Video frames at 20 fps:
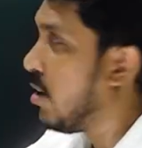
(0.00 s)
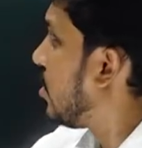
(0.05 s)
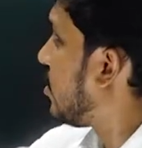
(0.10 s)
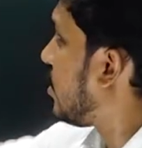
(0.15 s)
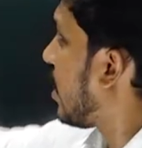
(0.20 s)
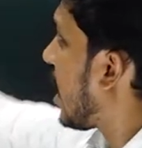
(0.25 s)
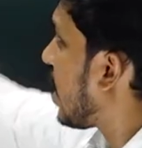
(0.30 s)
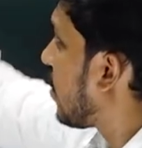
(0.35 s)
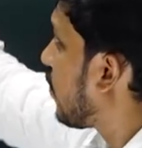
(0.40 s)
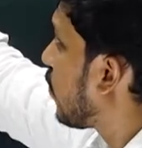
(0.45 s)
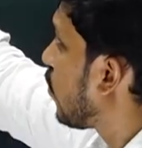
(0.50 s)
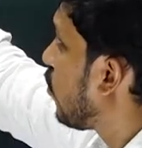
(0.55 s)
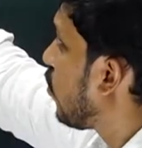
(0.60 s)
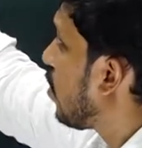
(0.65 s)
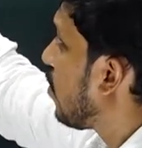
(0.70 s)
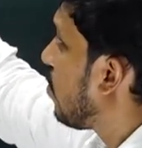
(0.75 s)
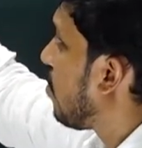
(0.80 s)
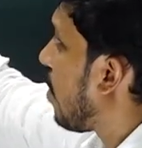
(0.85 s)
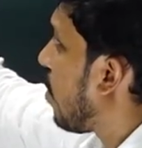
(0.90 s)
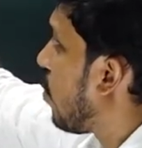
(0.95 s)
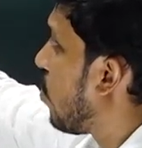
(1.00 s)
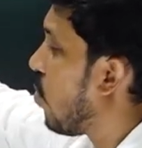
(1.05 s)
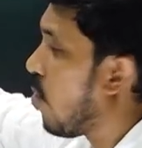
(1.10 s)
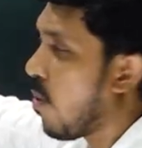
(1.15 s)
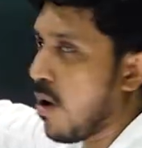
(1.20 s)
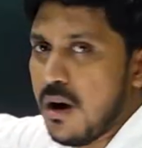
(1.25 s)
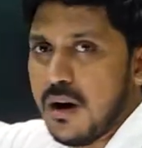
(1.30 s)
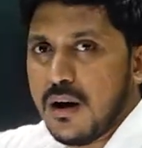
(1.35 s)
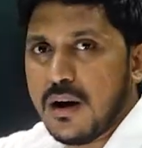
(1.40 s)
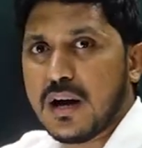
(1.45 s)
jackfruit,
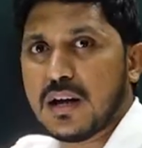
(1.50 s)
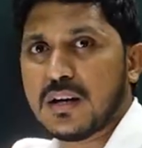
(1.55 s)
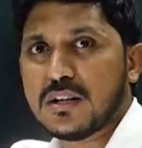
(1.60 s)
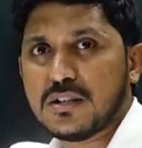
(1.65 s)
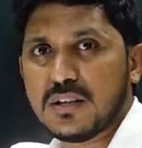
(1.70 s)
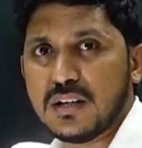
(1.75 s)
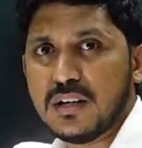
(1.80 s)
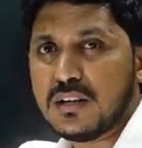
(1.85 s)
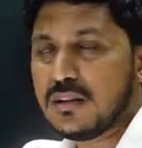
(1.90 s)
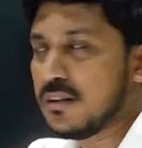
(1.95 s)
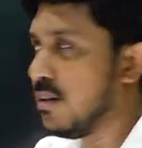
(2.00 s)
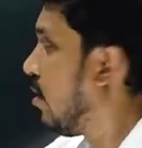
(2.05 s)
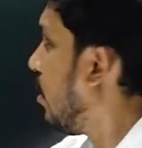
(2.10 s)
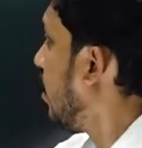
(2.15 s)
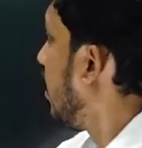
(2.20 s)
mahua and teak.